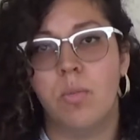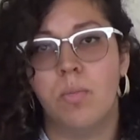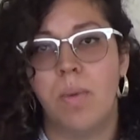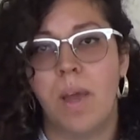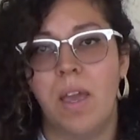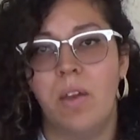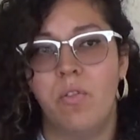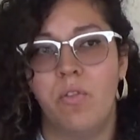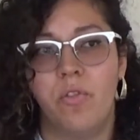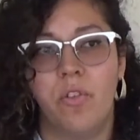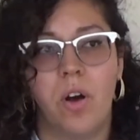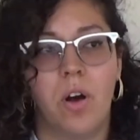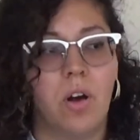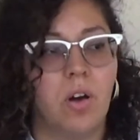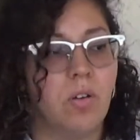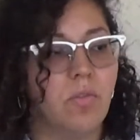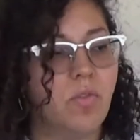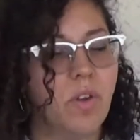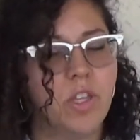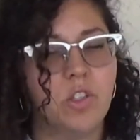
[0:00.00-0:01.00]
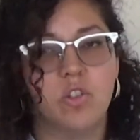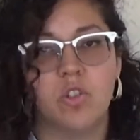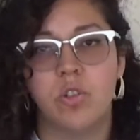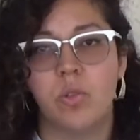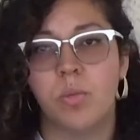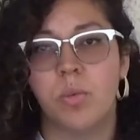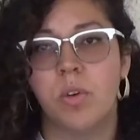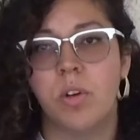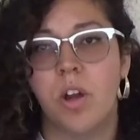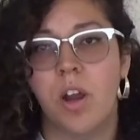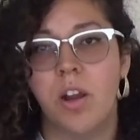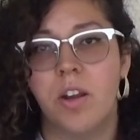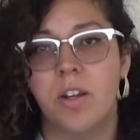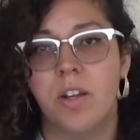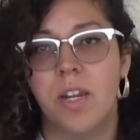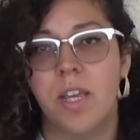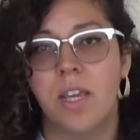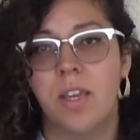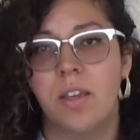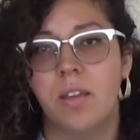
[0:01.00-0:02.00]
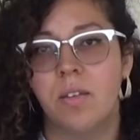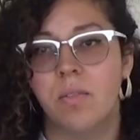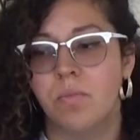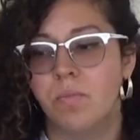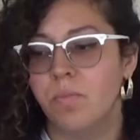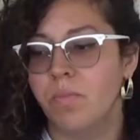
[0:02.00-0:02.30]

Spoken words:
my fall vegetable gardening.